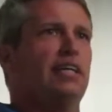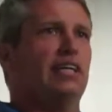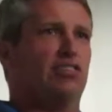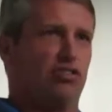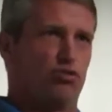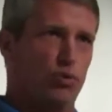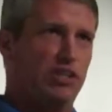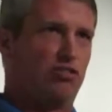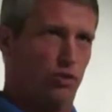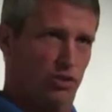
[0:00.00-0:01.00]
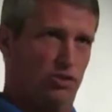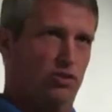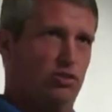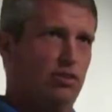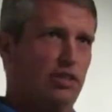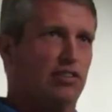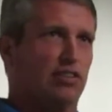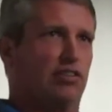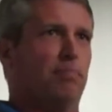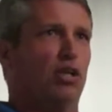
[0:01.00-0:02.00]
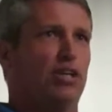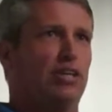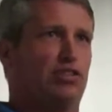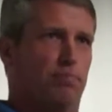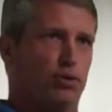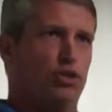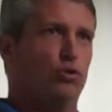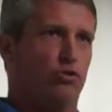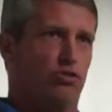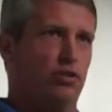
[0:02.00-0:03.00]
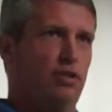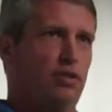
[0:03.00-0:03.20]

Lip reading: is its resources, is its ability to produce.